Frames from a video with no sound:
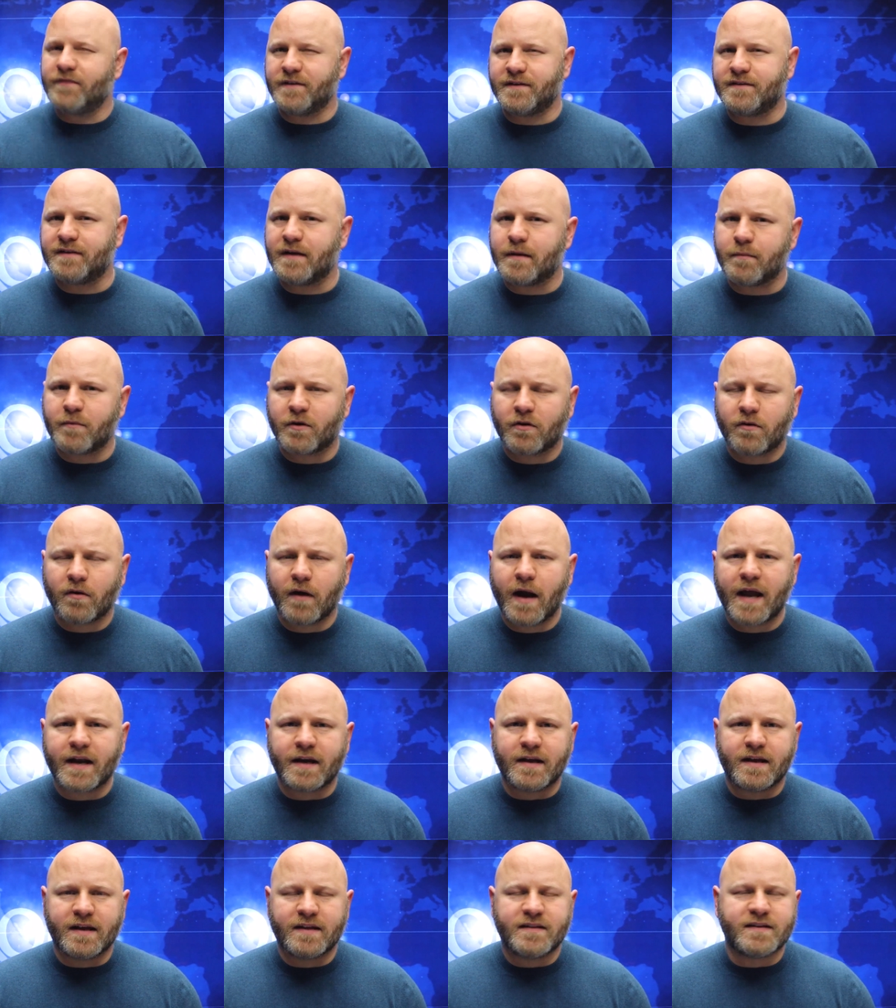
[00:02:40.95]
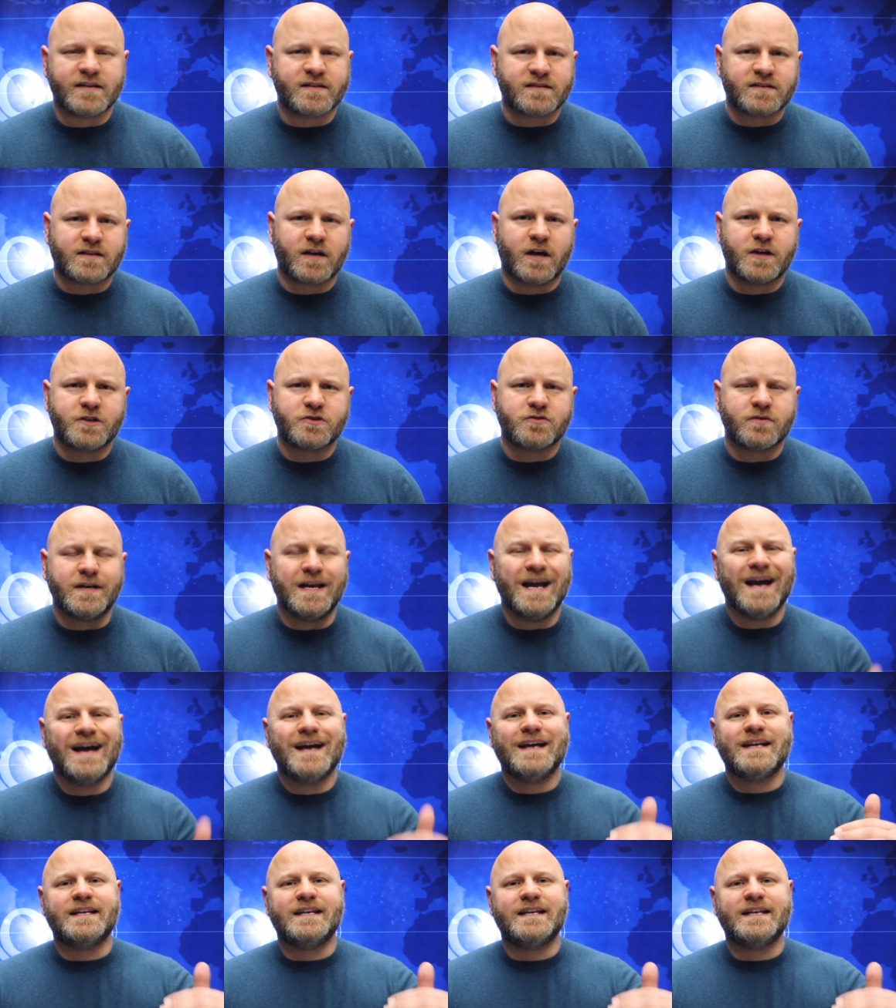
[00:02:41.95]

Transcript: a Democrat in this country